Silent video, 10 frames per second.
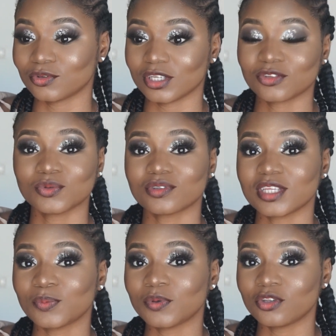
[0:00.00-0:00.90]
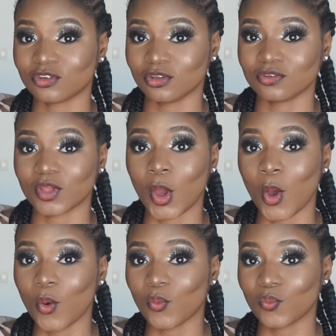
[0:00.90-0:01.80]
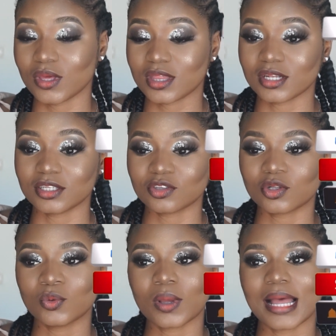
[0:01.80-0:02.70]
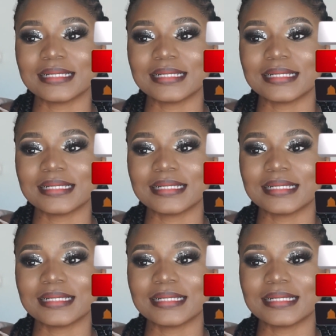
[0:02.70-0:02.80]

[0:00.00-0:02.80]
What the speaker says: So I just want to take pictures with this look,